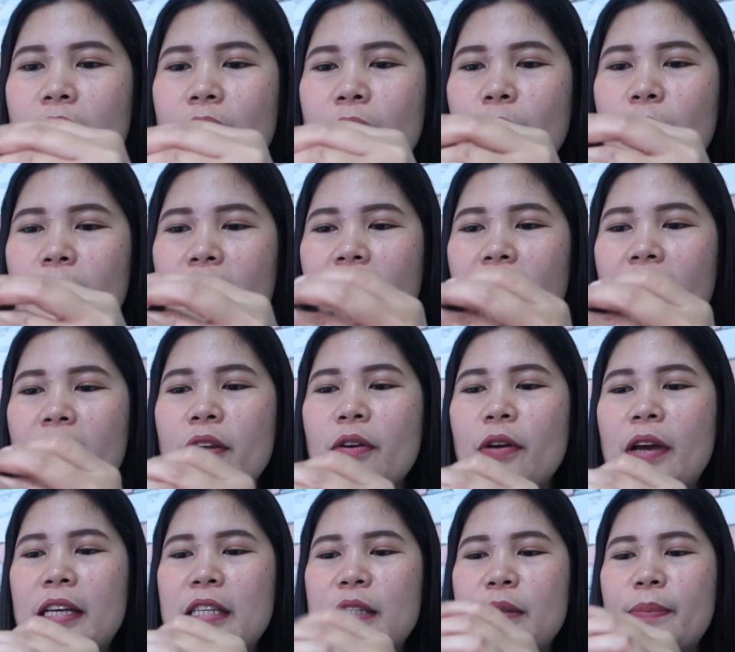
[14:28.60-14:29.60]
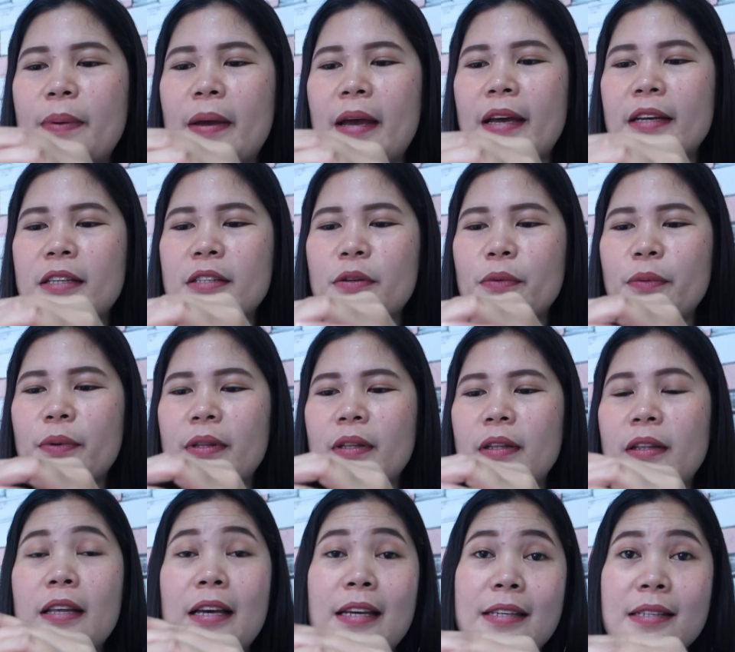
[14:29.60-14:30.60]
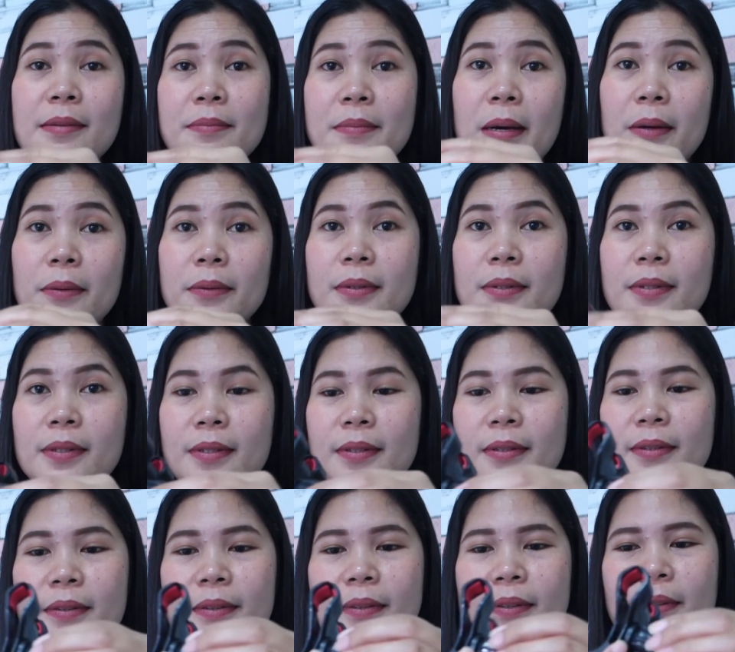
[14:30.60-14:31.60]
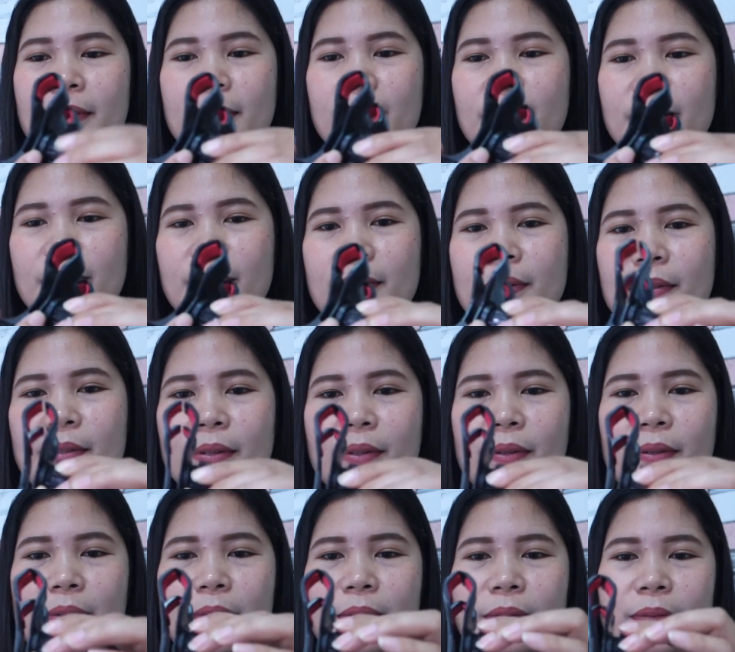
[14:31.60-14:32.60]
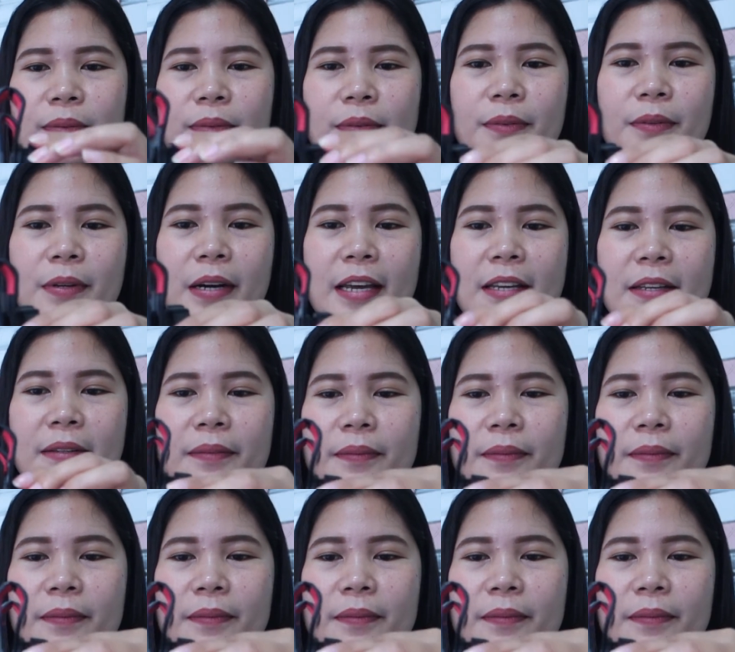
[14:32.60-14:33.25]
What can you expect with less amounts? So, right?